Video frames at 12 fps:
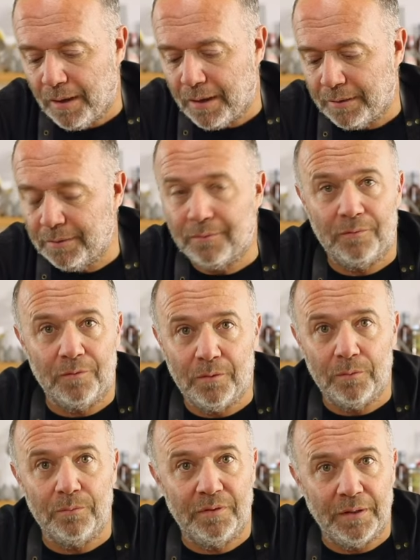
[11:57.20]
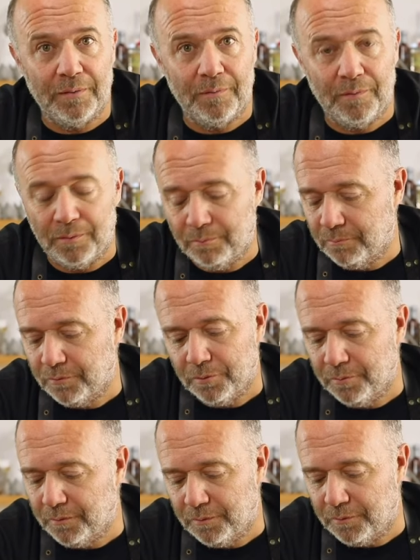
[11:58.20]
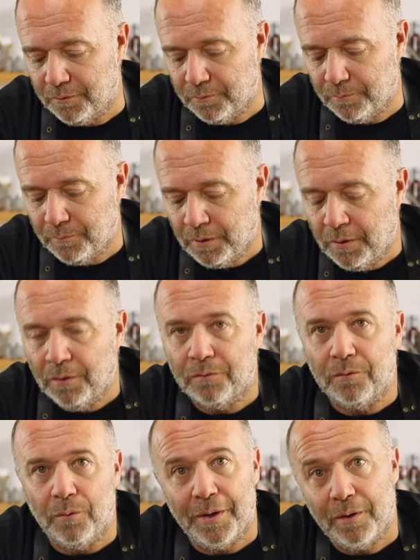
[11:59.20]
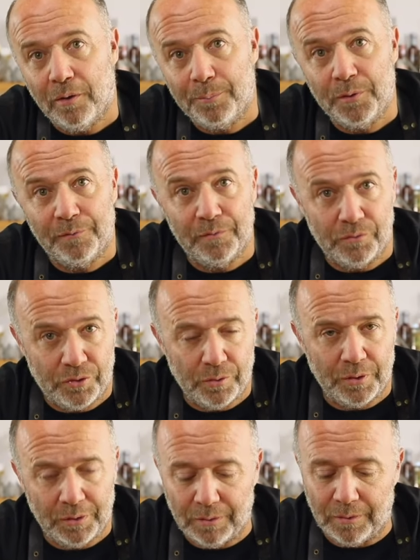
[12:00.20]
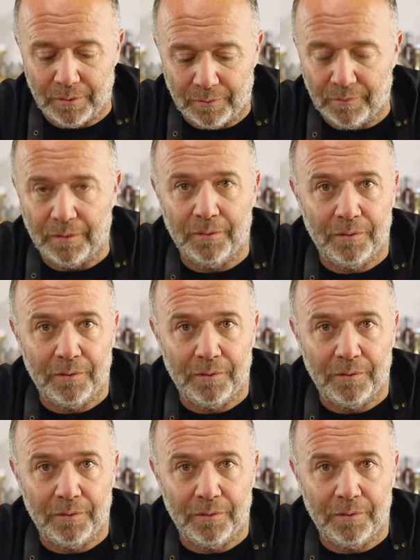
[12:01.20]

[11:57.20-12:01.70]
And it's so tasty, so easy to do. So I hope you've enjoyed it as I